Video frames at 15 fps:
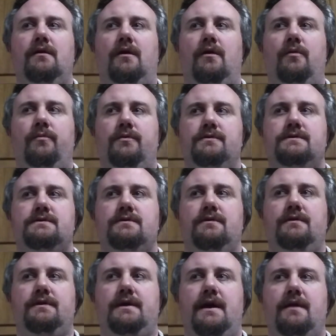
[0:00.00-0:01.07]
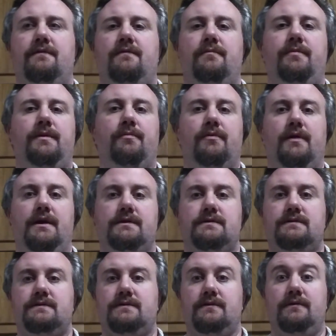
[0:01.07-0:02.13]
almost certain death for people at
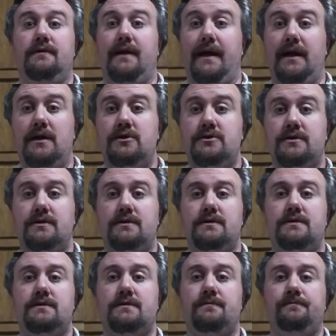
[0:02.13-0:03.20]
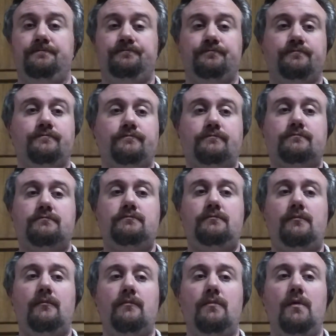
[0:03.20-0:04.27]
certain ages
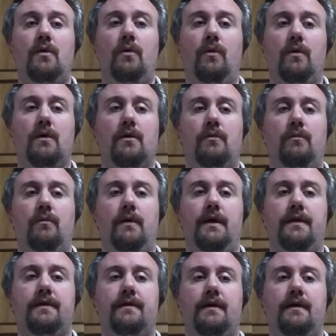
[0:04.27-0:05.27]
or with